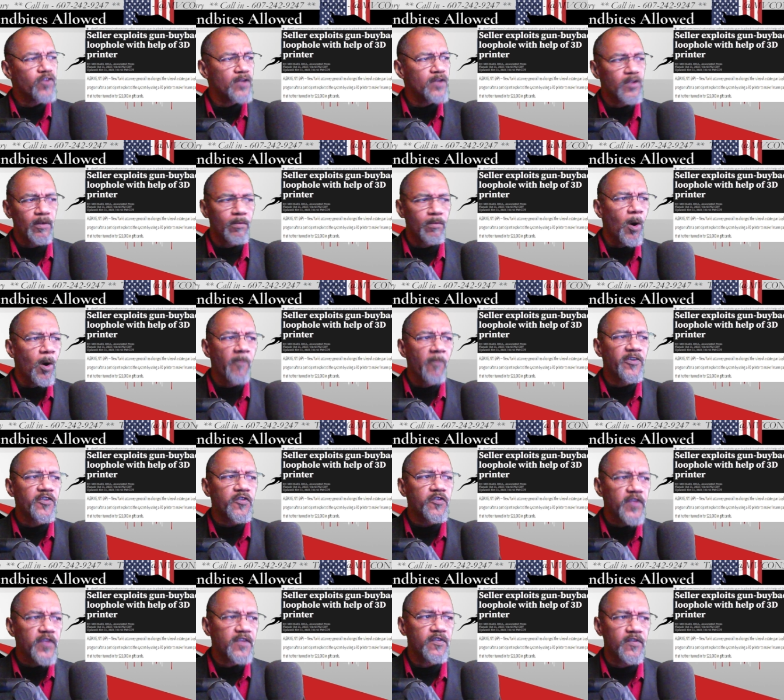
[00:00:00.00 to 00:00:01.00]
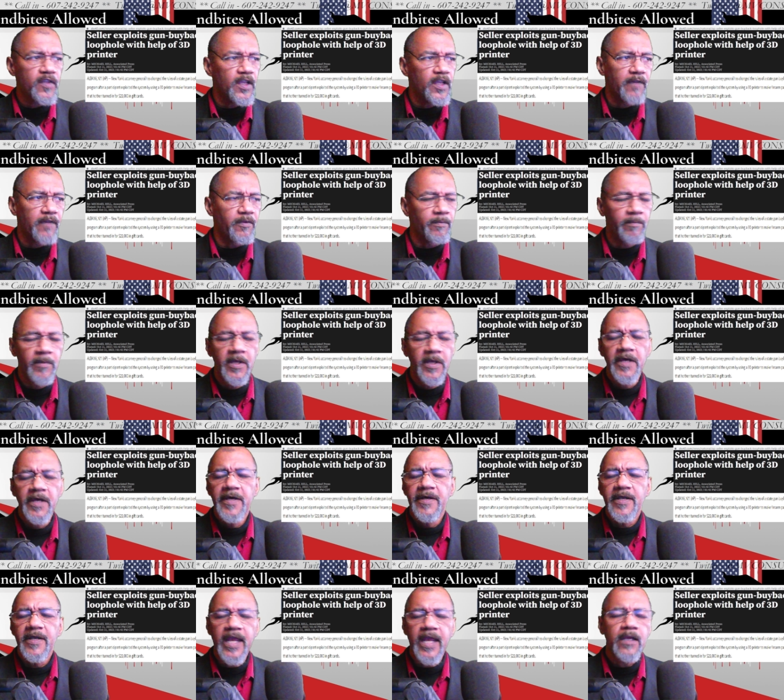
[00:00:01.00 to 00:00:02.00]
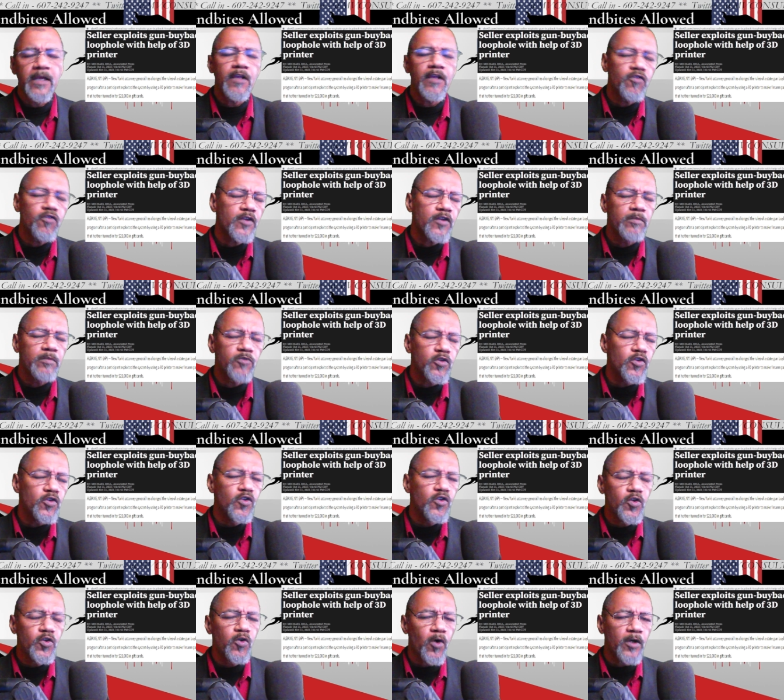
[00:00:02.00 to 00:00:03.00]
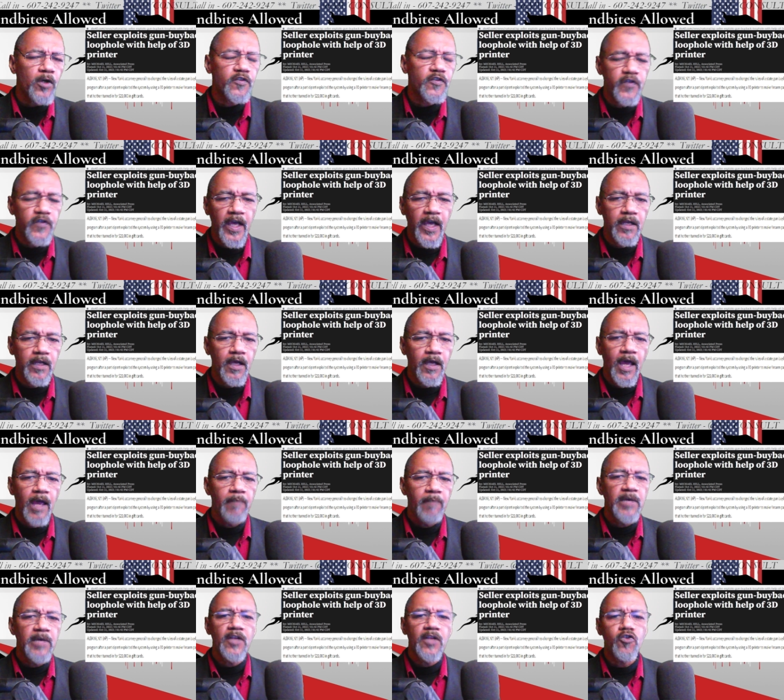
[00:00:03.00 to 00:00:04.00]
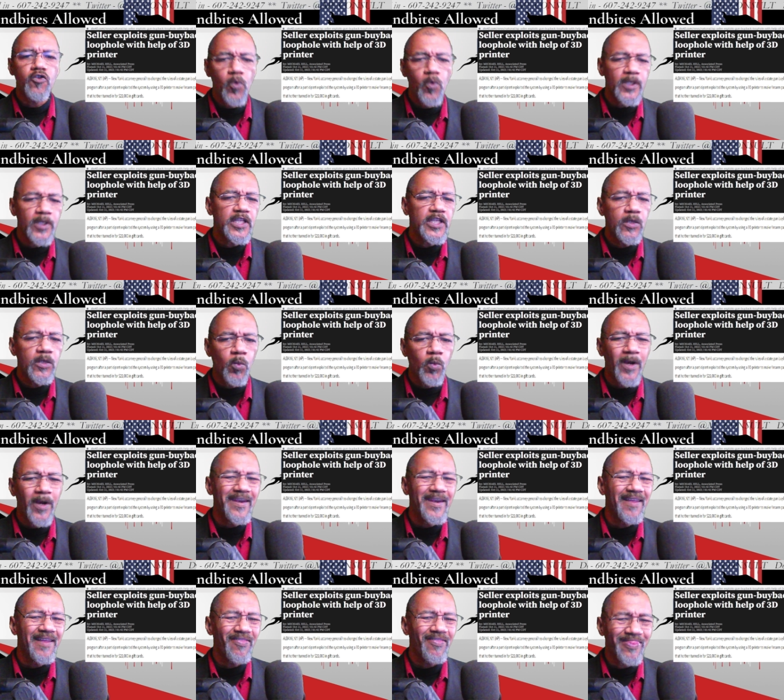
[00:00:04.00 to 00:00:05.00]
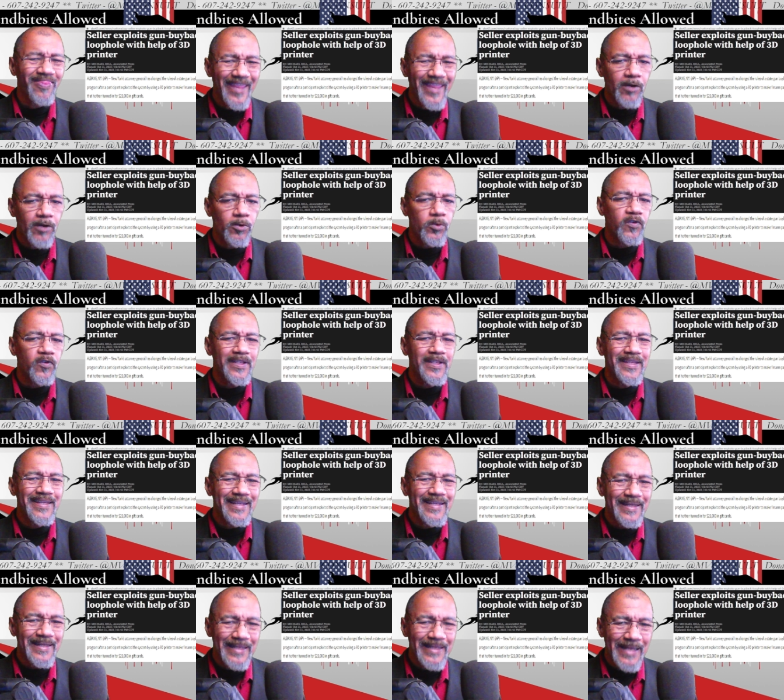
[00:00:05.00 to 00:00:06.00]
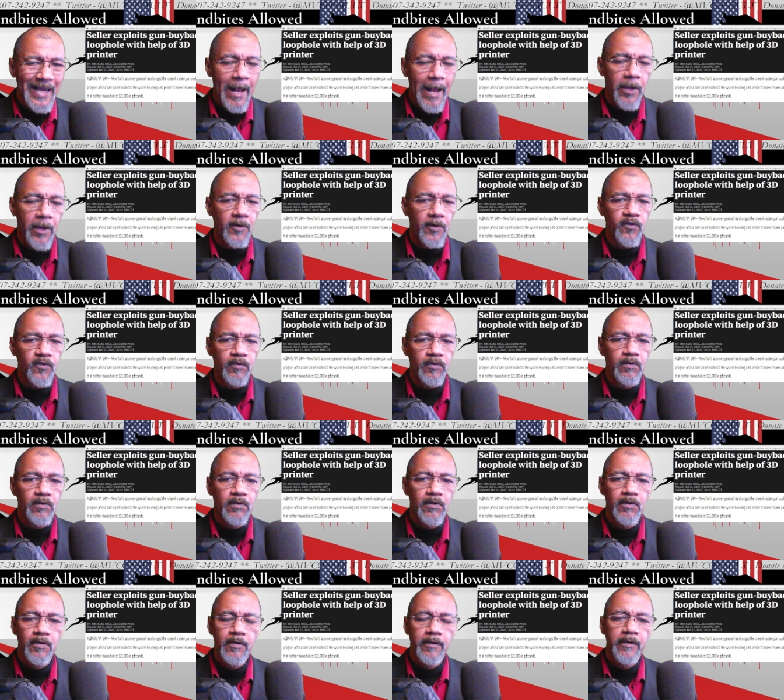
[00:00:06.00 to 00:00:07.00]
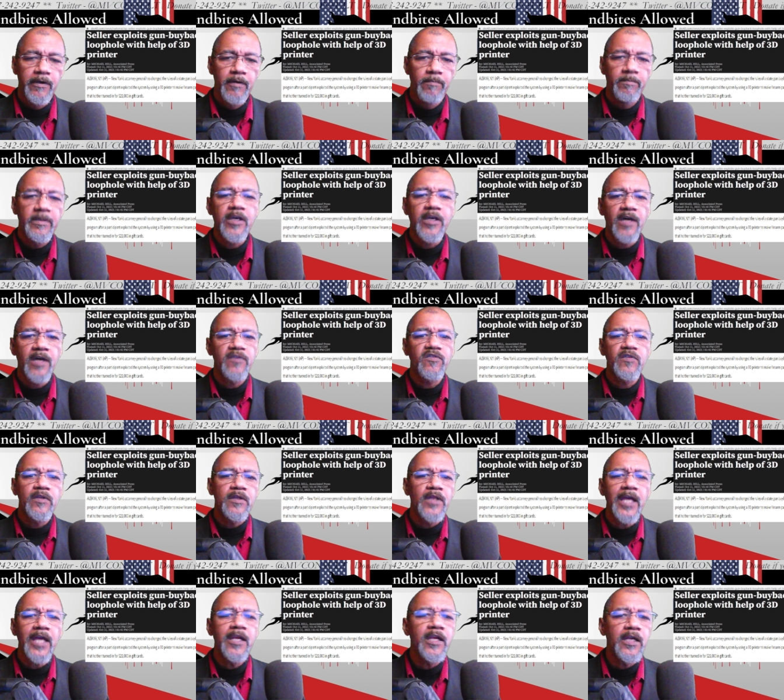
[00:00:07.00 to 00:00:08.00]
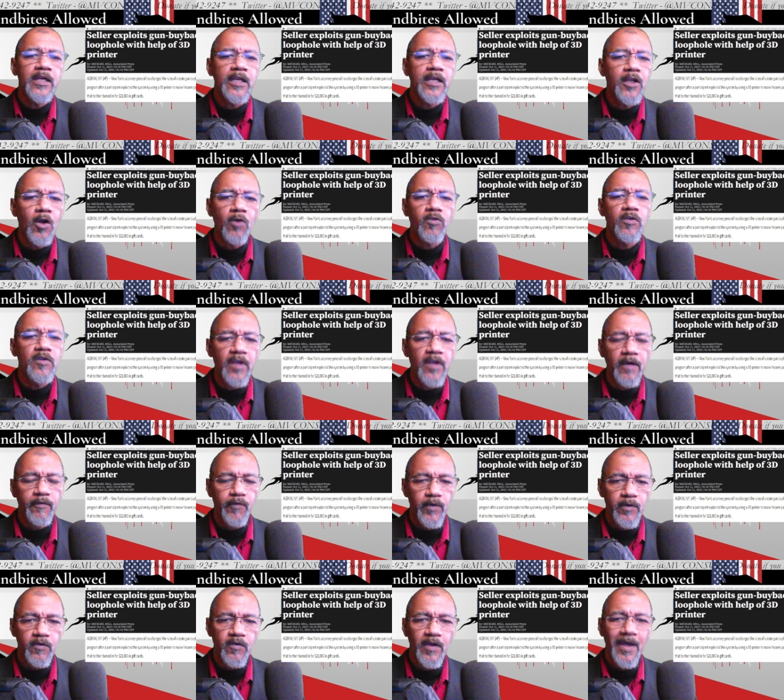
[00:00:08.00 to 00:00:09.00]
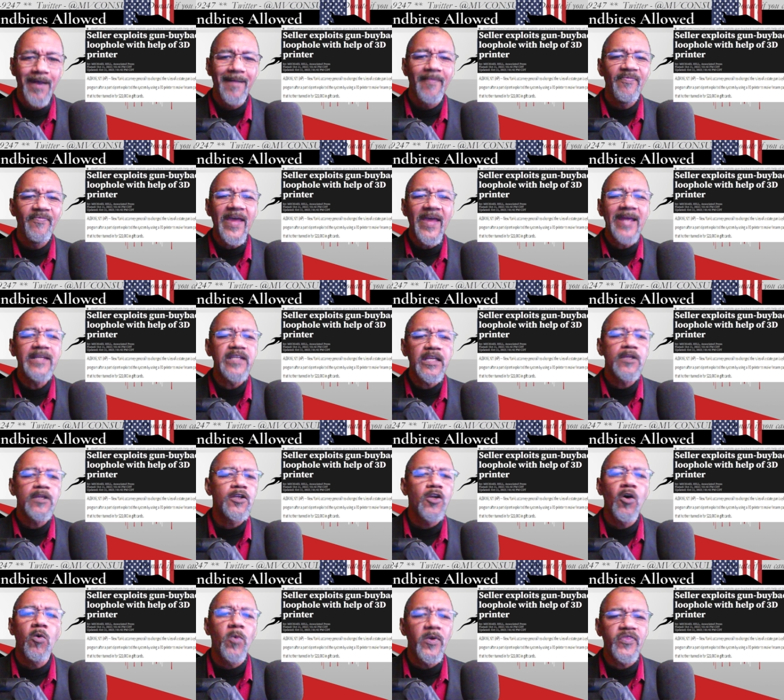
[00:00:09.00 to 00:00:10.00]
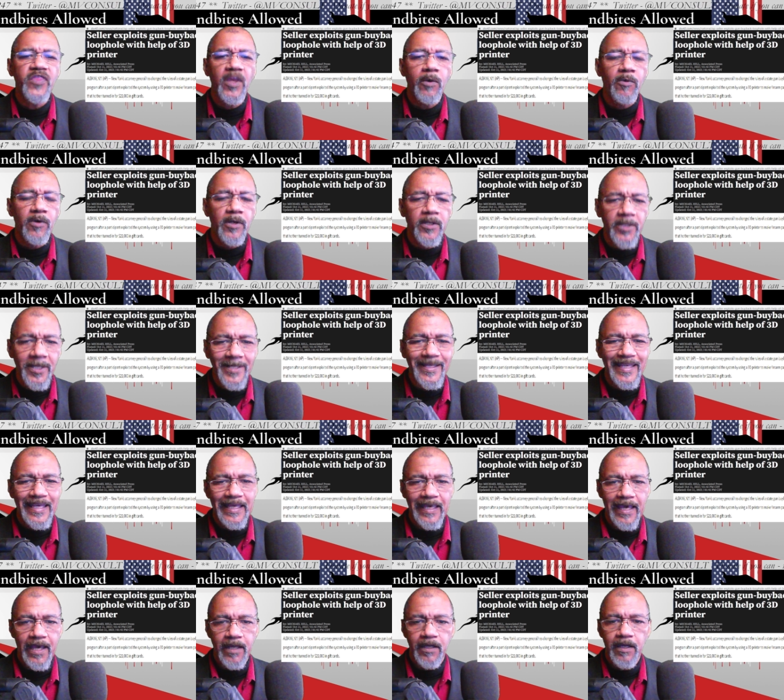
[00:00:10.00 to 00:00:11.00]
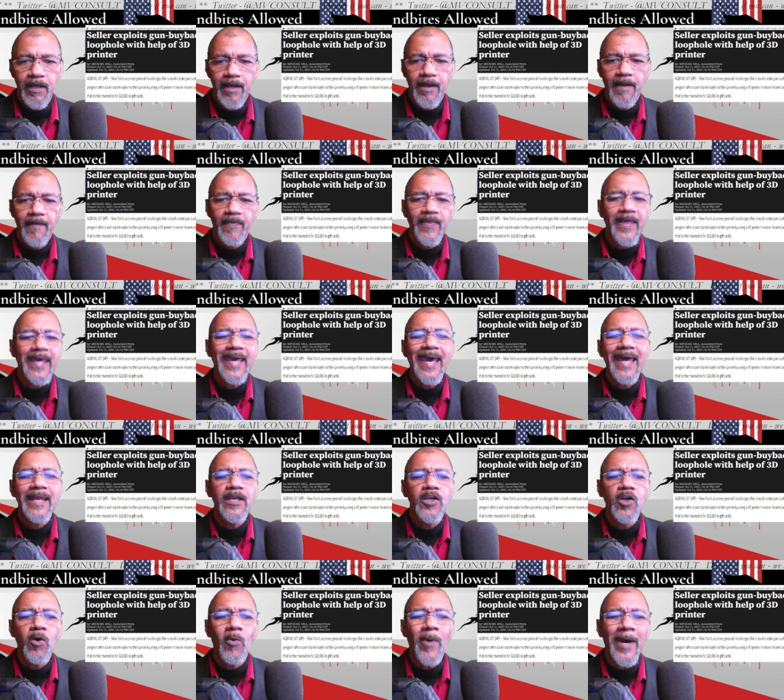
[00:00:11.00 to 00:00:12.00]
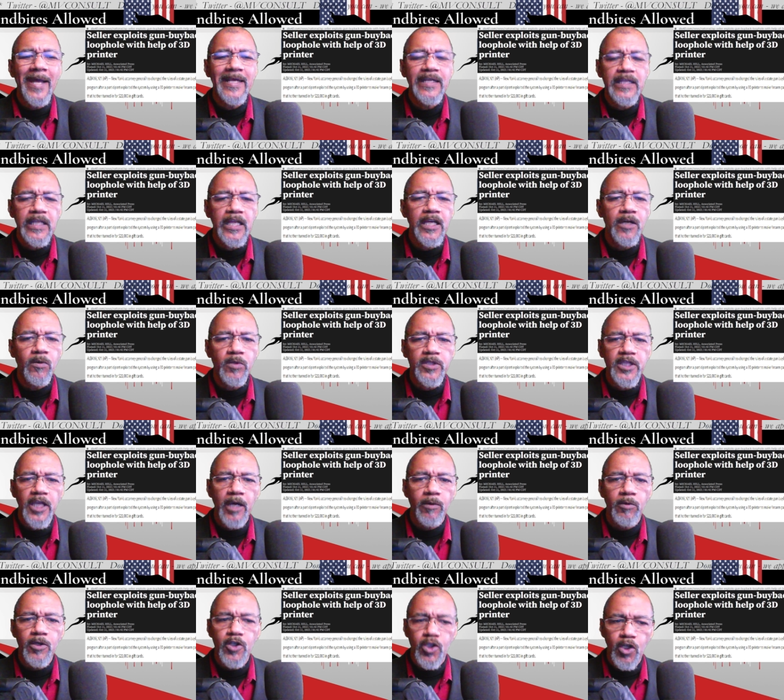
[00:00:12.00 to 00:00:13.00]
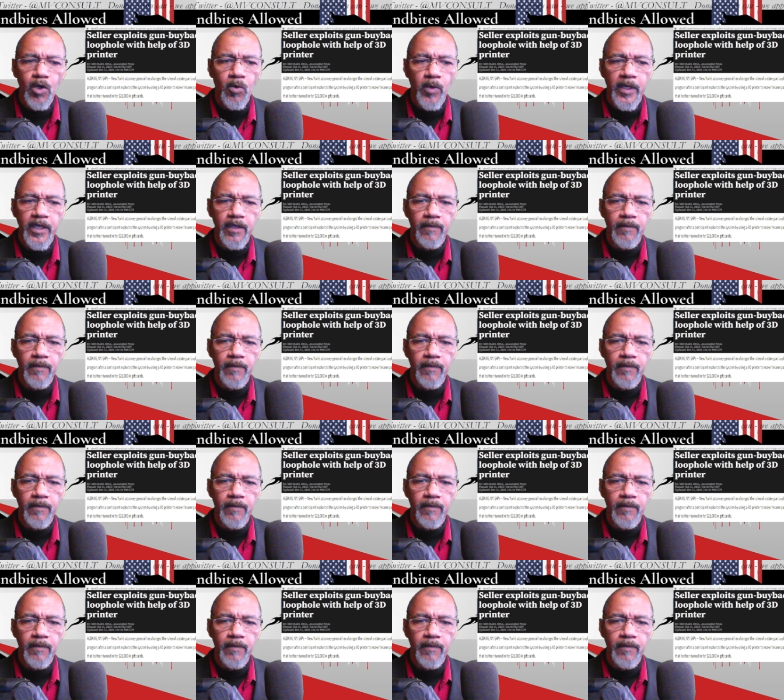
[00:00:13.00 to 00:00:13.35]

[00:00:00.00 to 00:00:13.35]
them, over 60 of them, and he took them to New York State and made $21,000 because they didn't know the difference. They didn't know what they were looking at. They had no idea what they were doing.